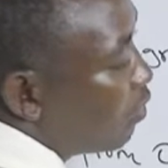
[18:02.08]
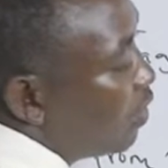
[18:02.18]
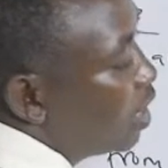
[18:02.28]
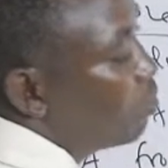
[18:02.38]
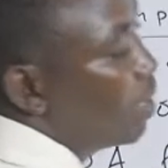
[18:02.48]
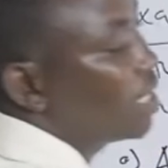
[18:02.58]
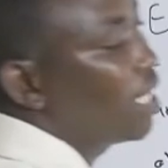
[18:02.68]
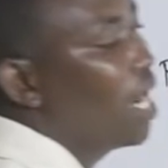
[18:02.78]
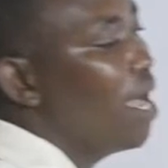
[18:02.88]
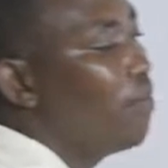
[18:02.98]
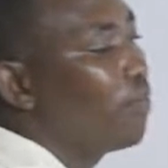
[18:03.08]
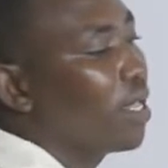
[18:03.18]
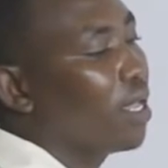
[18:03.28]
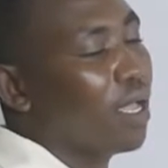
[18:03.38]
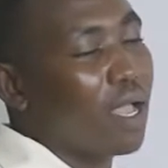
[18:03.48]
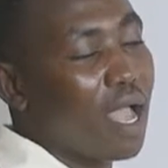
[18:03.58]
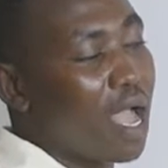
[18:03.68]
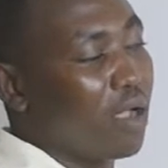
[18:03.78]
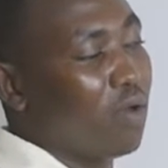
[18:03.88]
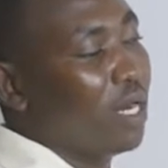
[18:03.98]
of this particular
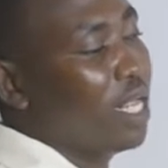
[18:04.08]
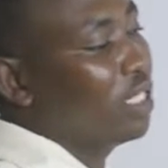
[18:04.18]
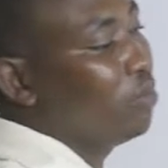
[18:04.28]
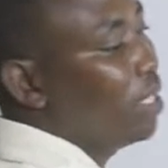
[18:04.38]
angle. That